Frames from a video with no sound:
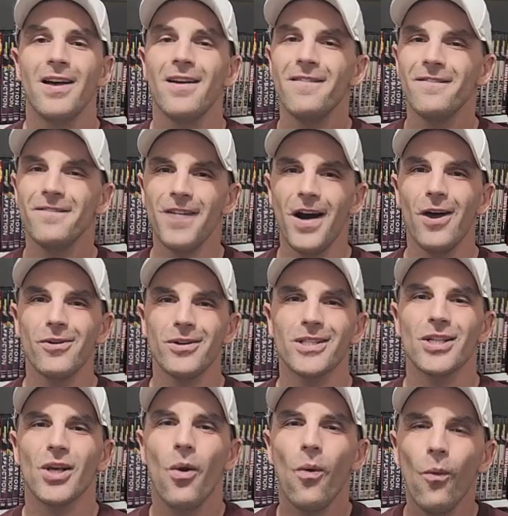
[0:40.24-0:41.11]

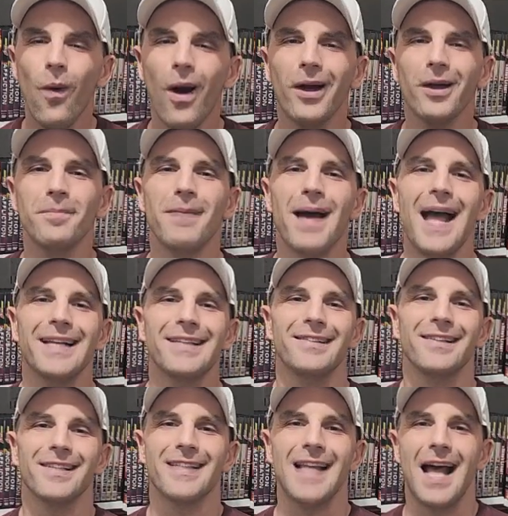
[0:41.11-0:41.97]
Folks, welcome back to
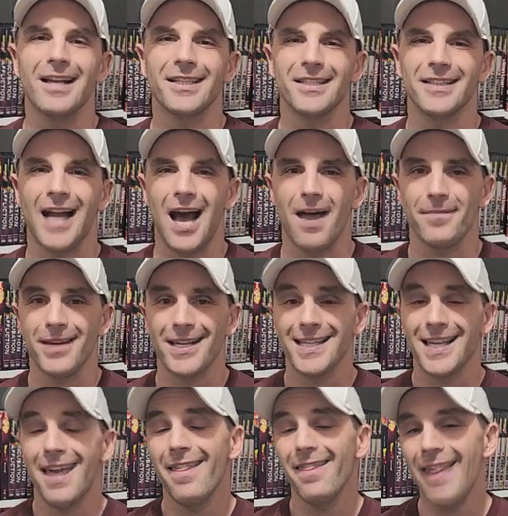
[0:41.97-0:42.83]

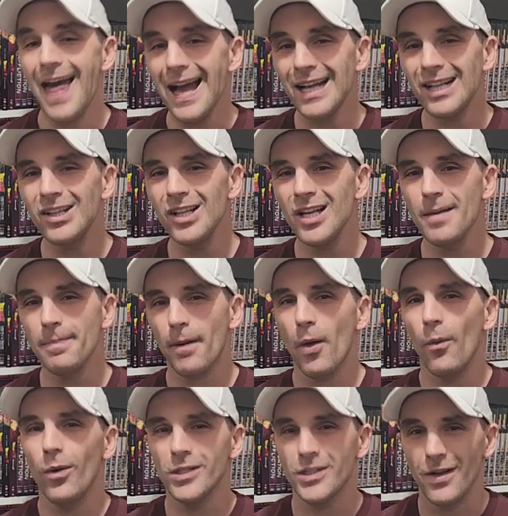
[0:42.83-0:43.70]
Nostalgianomics. That clip
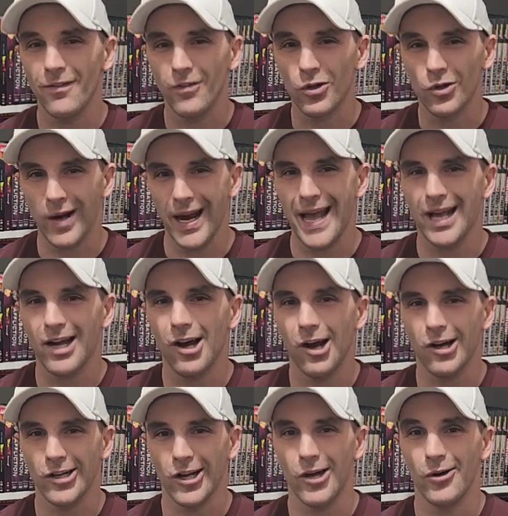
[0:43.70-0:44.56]
was of Grant
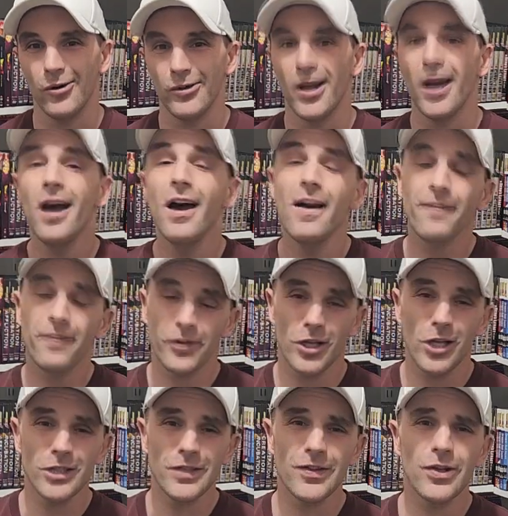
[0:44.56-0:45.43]
Cardone. For
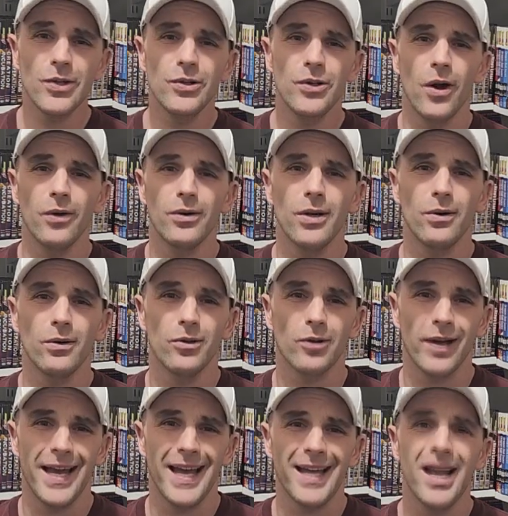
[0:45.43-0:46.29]
those of you who don't know
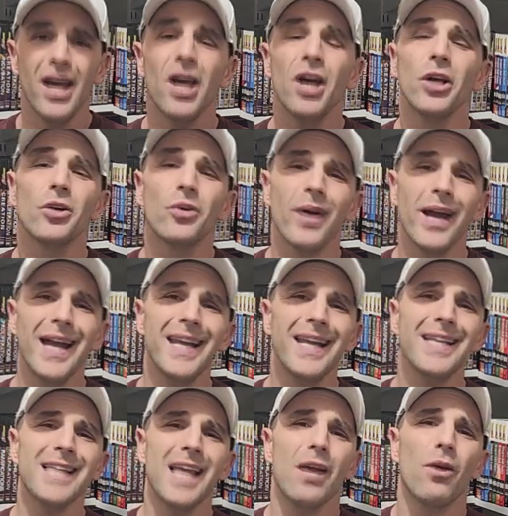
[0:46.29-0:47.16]
Grant, Grant
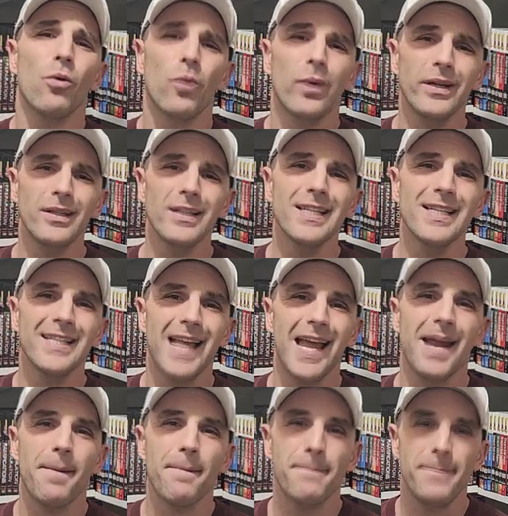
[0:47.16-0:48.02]
is a real
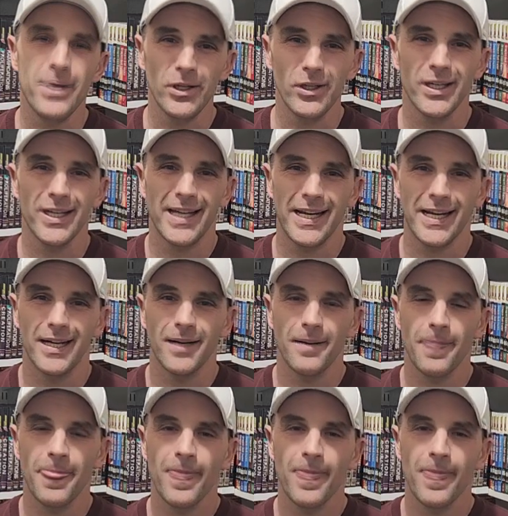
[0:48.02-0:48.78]
estate billionaire.